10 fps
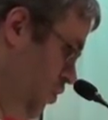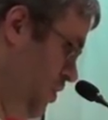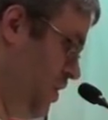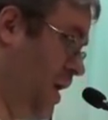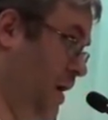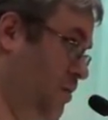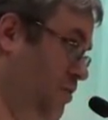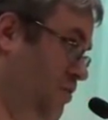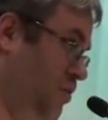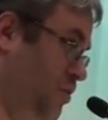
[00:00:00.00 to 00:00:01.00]
or
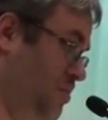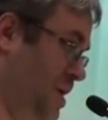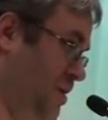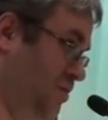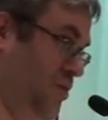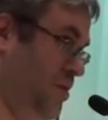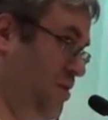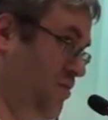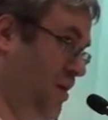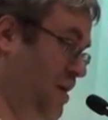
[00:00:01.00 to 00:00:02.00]
not still remains to
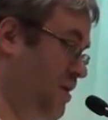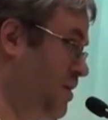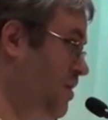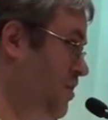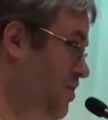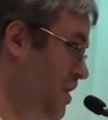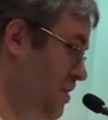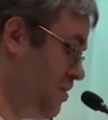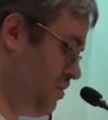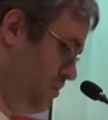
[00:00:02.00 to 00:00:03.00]
be decided.
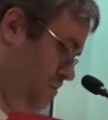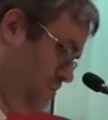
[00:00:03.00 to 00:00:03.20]
Thank you.